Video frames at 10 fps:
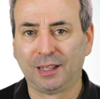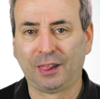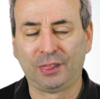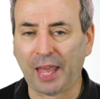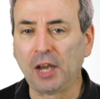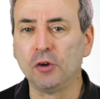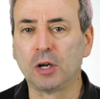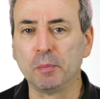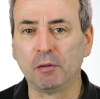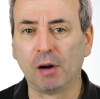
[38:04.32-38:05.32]
then you
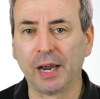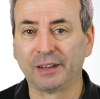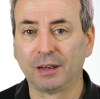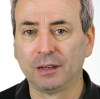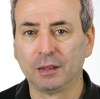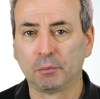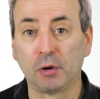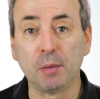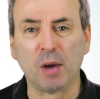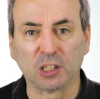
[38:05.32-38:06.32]
can be right
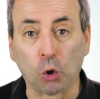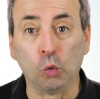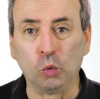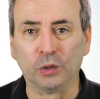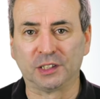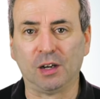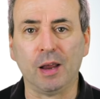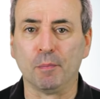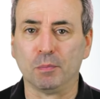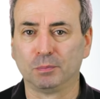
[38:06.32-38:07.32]
pretty much all the
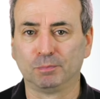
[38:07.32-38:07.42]
time.